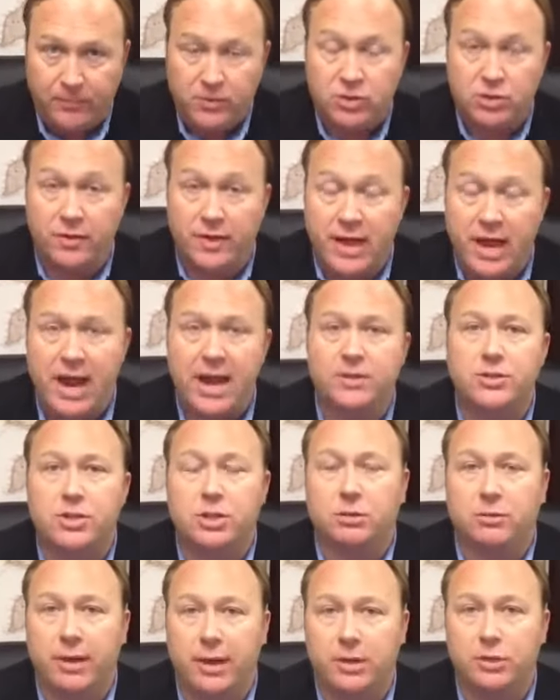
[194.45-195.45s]
So the
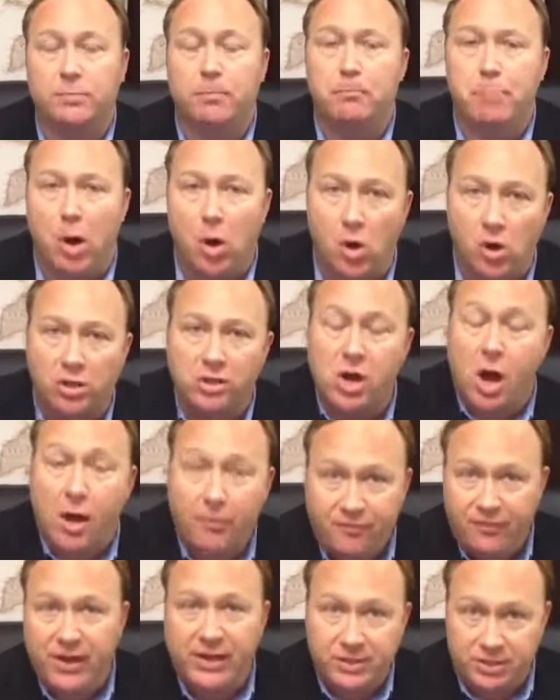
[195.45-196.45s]
answer is bold
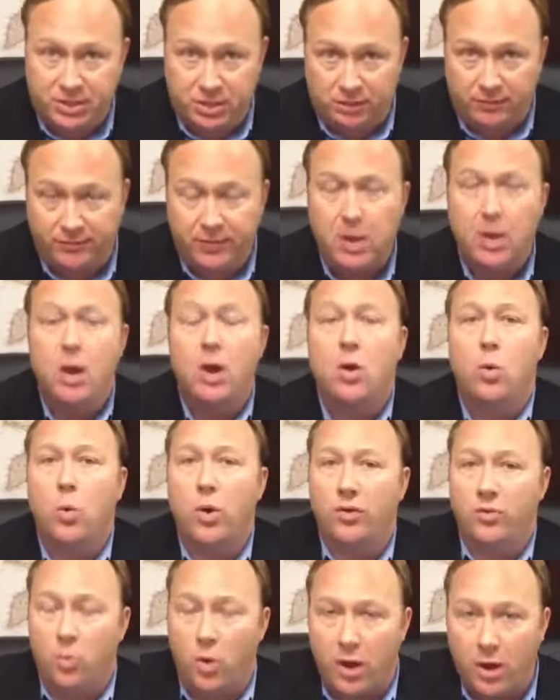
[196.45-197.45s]
offensive
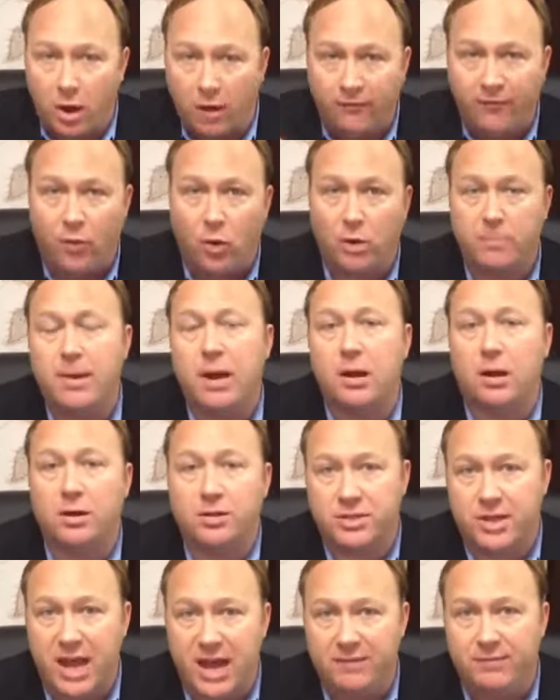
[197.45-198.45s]
with what our
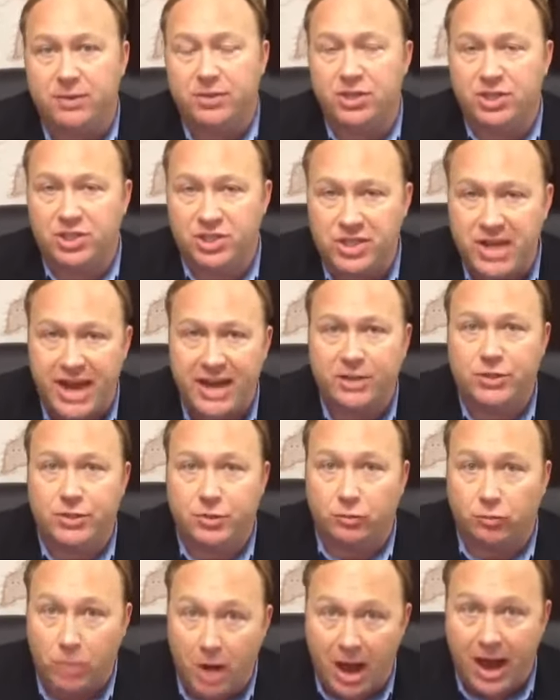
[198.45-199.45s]
forebears gave us,
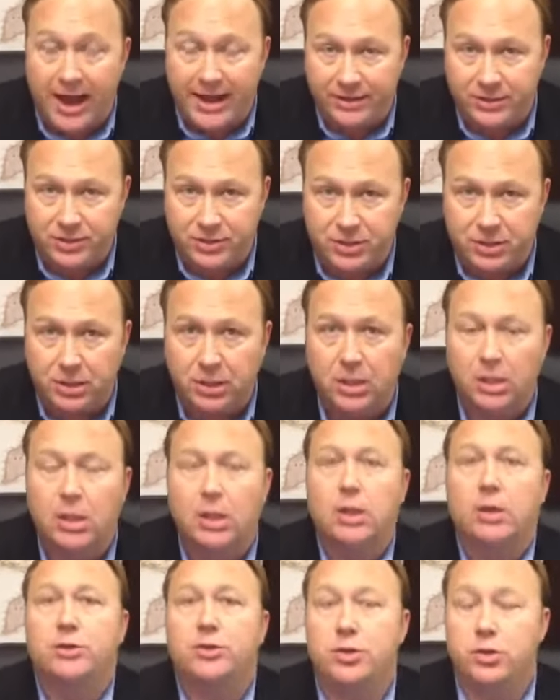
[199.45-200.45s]
states' rights,
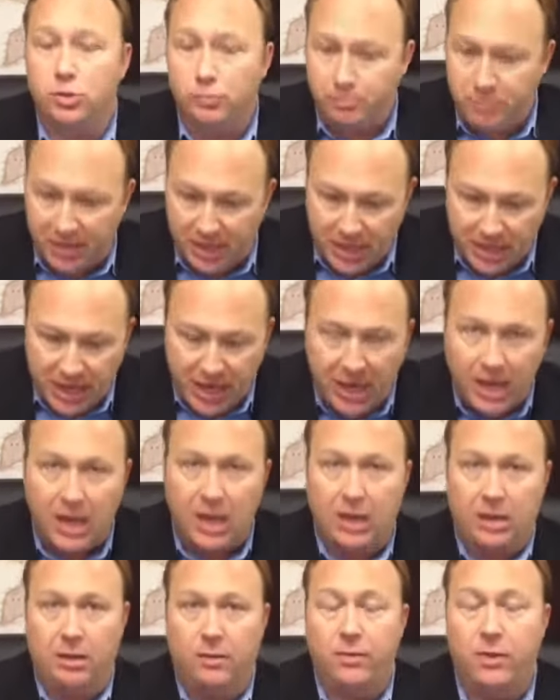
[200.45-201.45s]
to
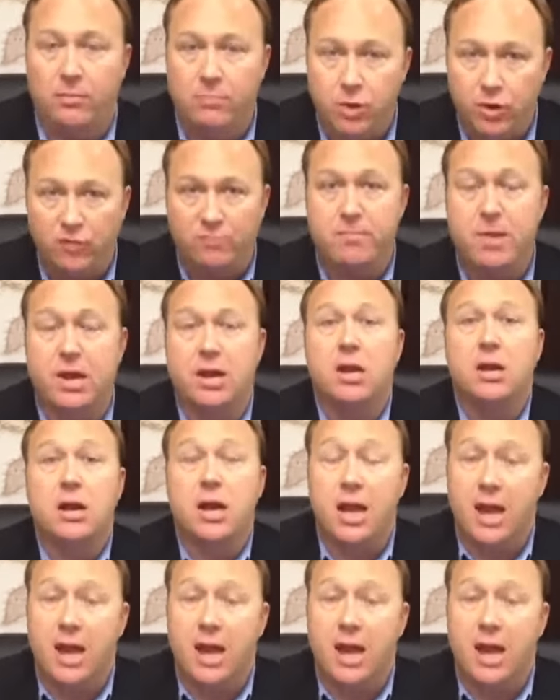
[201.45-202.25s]
begin the movement.